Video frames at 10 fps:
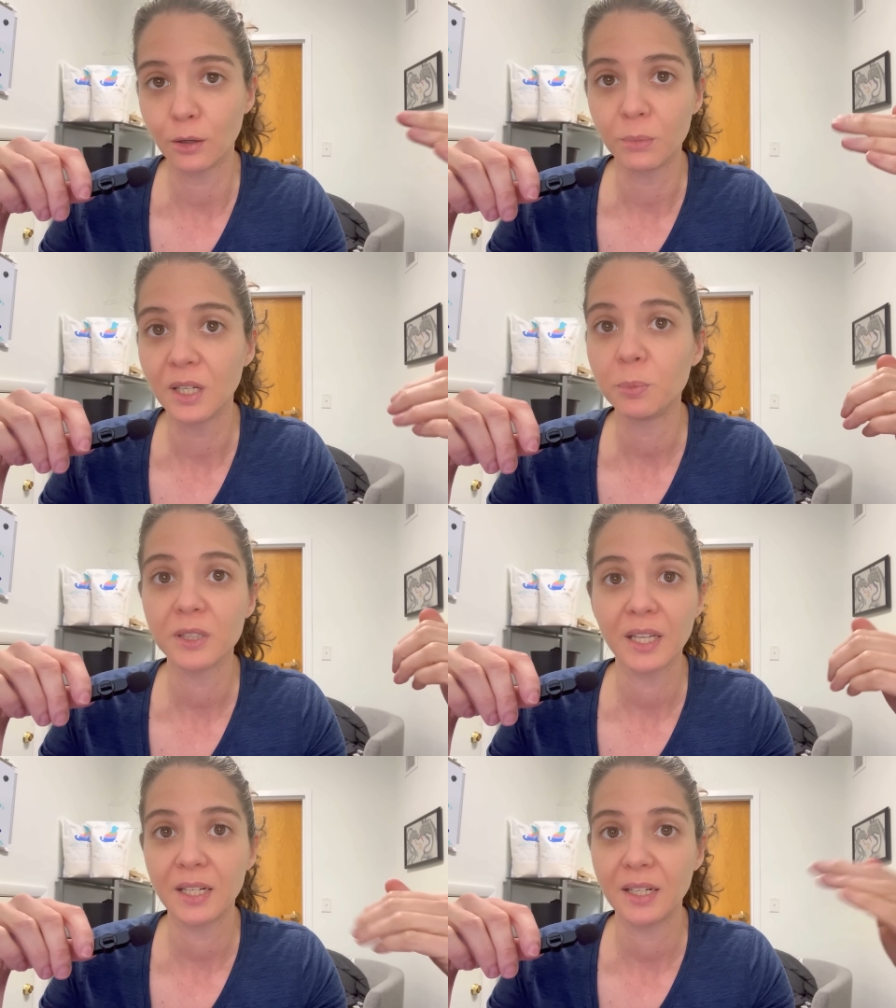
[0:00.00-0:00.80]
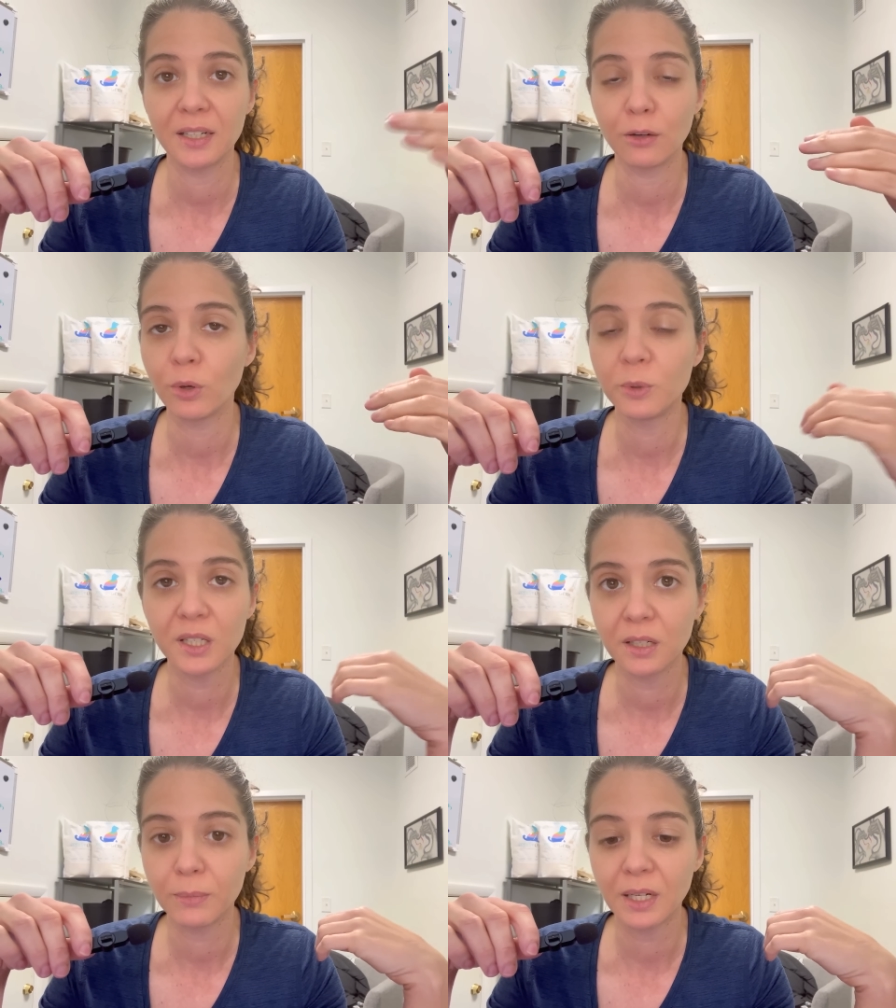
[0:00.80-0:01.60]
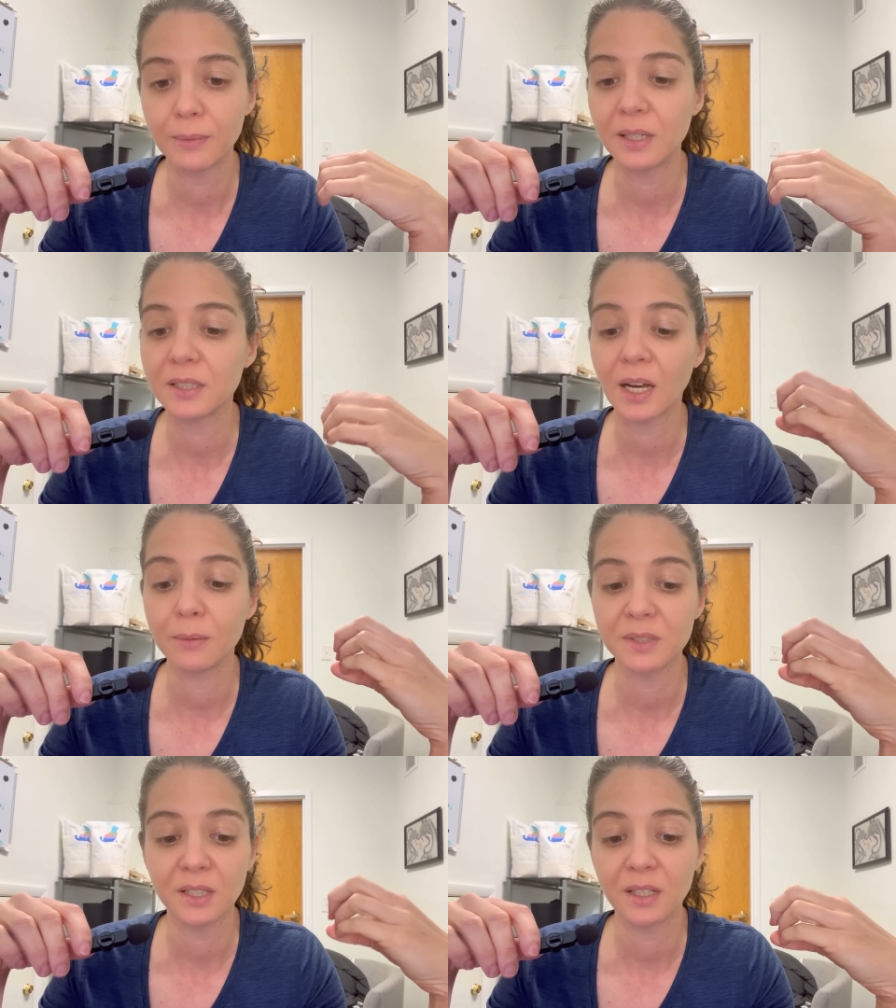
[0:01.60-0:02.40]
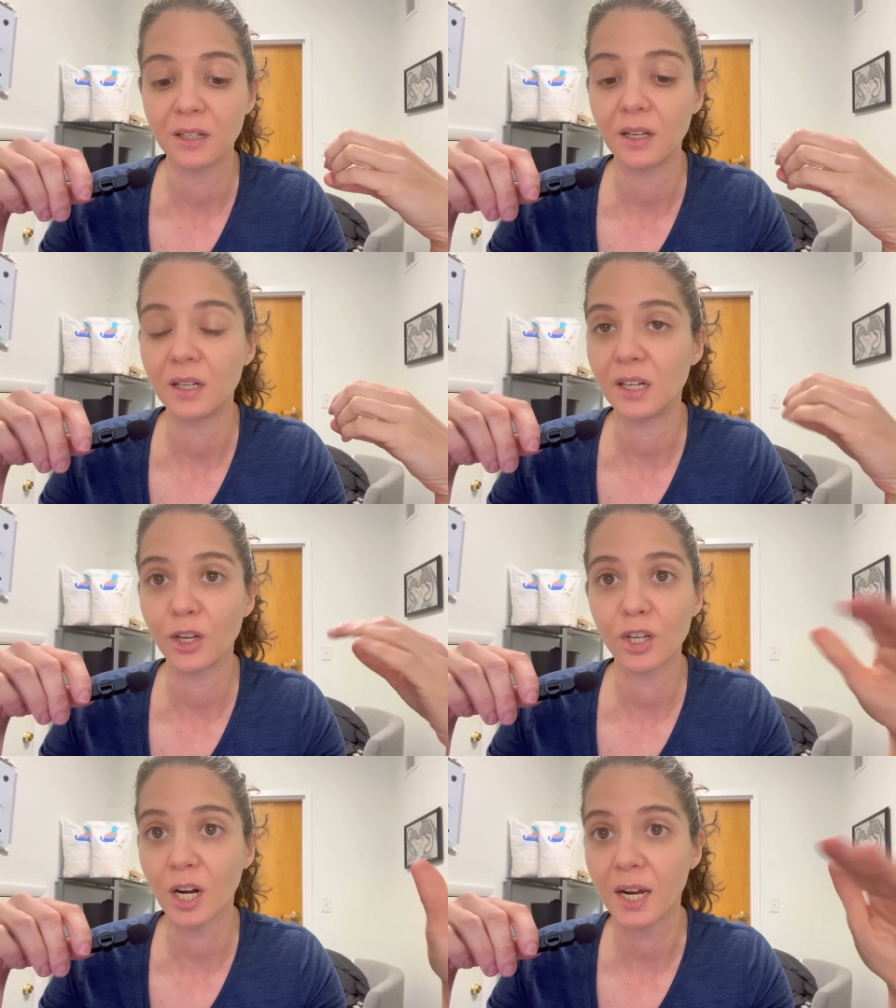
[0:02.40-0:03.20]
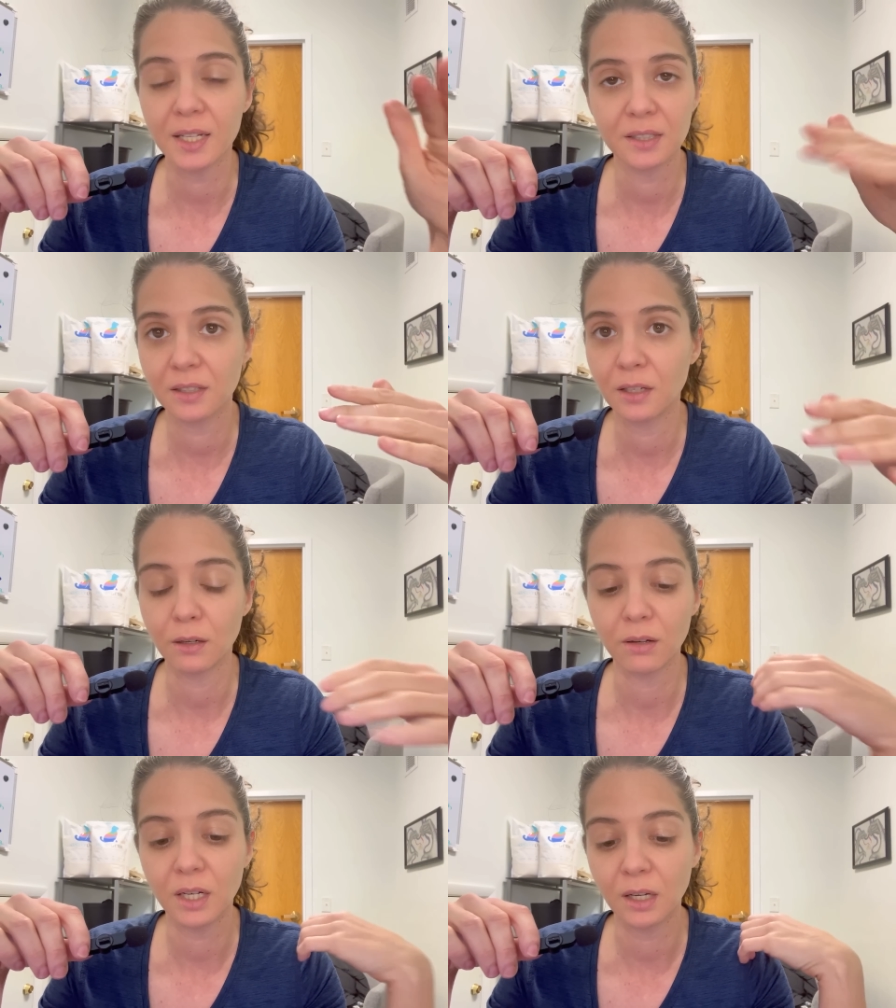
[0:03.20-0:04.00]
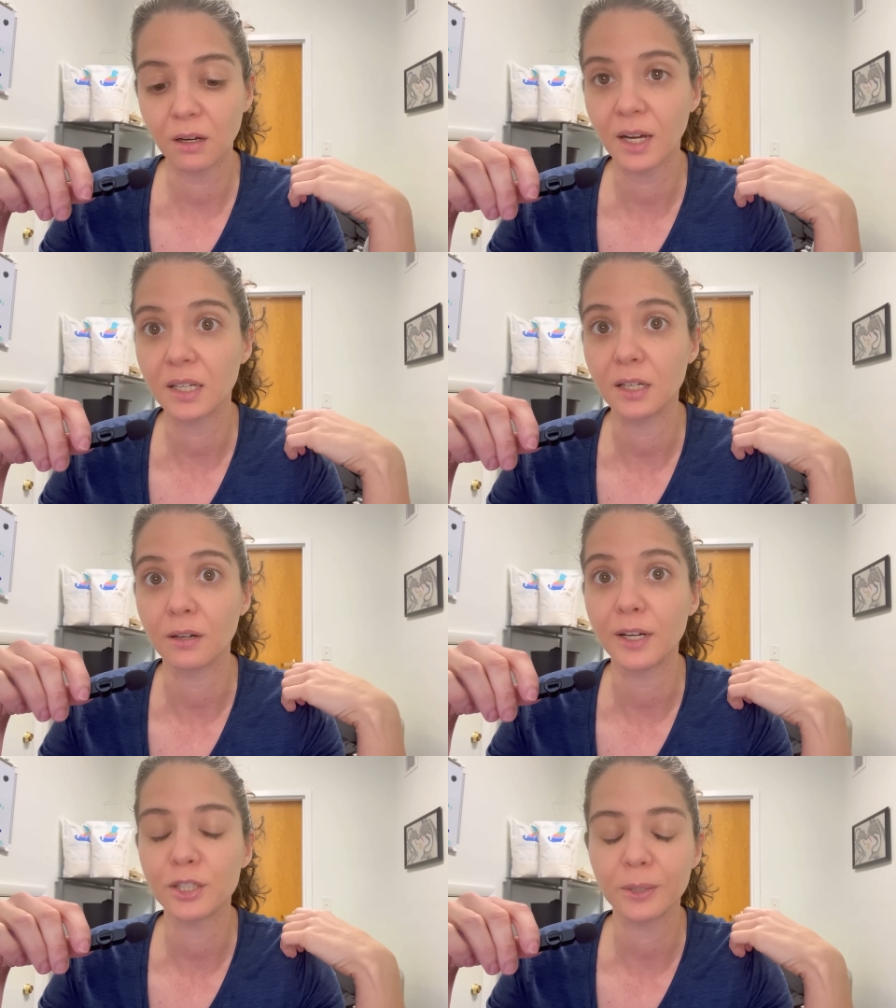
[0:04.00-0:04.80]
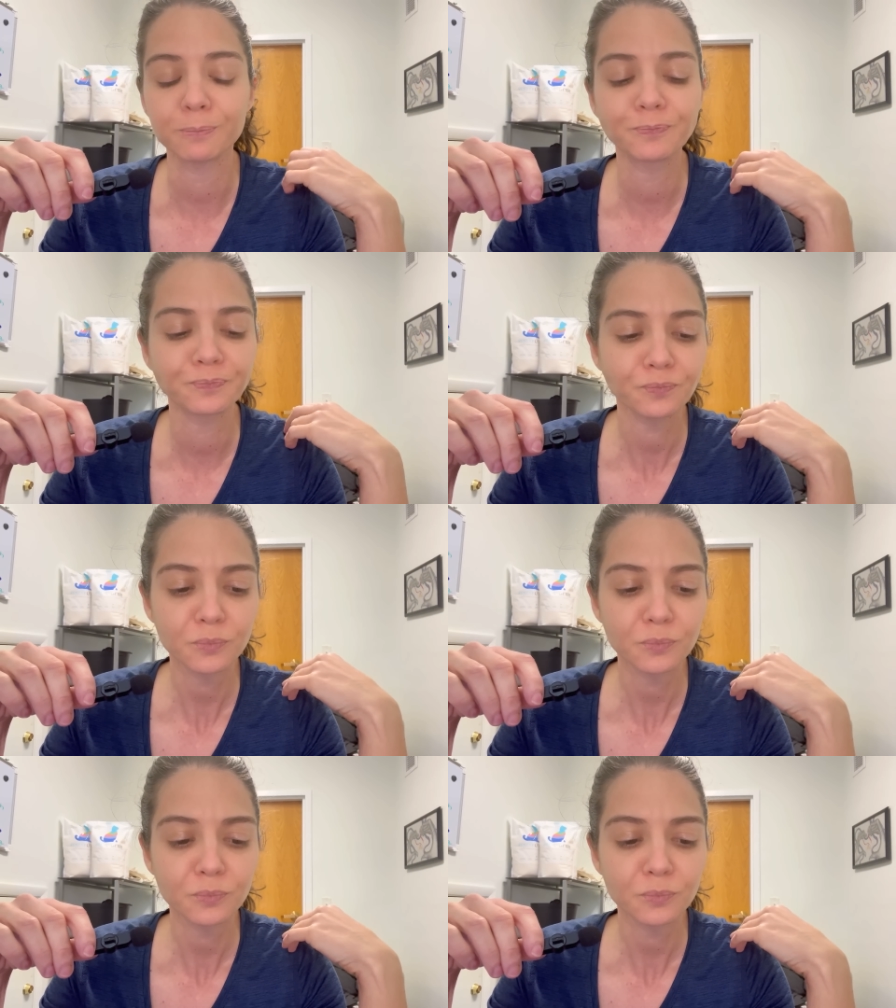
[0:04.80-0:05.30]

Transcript: you know manipulated and repeated many many times in an incorrect you know an incorrect iteration